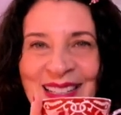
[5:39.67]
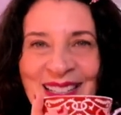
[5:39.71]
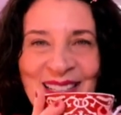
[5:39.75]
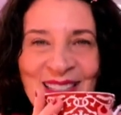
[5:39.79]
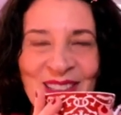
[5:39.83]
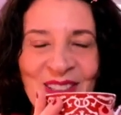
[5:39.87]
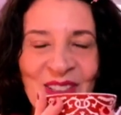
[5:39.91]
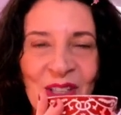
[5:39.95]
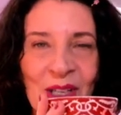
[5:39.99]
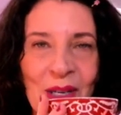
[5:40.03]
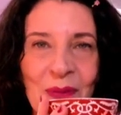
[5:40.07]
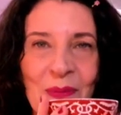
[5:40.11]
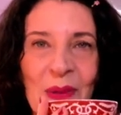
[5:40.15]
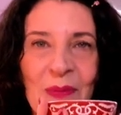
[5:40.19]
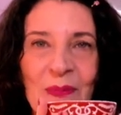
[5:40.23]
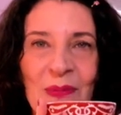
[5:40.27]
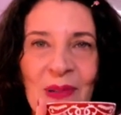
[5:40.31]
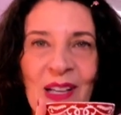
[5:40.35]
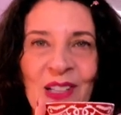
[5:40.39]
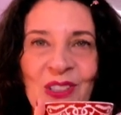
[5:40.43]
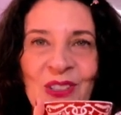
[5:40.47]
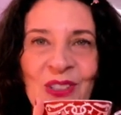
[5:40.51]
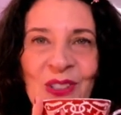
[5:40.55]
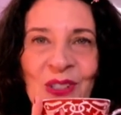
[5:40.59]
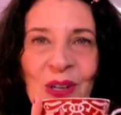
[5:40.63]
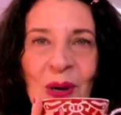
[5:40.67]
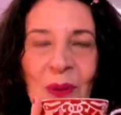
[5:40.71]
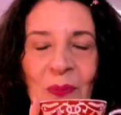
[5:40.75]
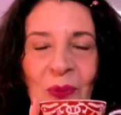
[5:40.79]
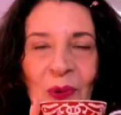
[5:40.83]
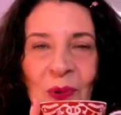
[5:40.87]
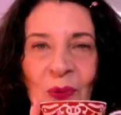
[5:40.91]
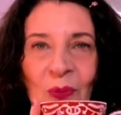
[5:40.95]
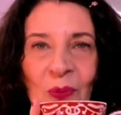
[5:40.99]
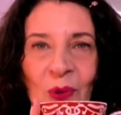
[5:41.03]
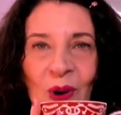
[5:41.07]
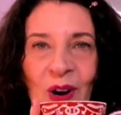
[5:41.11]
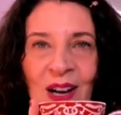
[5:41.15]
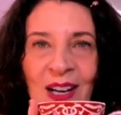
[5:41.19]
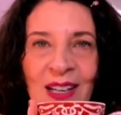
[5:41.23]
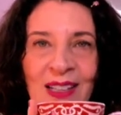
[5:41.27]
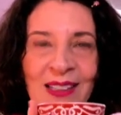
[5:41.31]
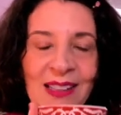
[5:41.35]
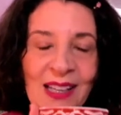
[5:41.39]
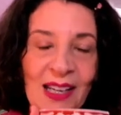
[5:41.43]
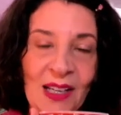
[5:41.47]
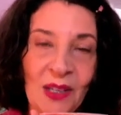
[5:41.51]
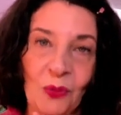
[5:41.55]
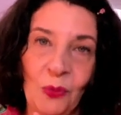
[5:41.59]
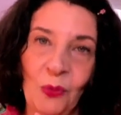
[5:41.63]
is going to be pleasure number
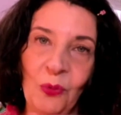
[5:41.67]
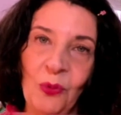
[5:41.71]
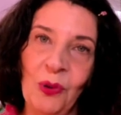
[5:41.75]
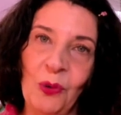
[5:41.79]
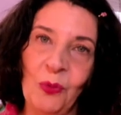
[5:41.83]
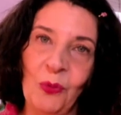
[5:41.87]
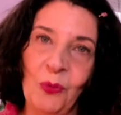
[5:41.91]
one, like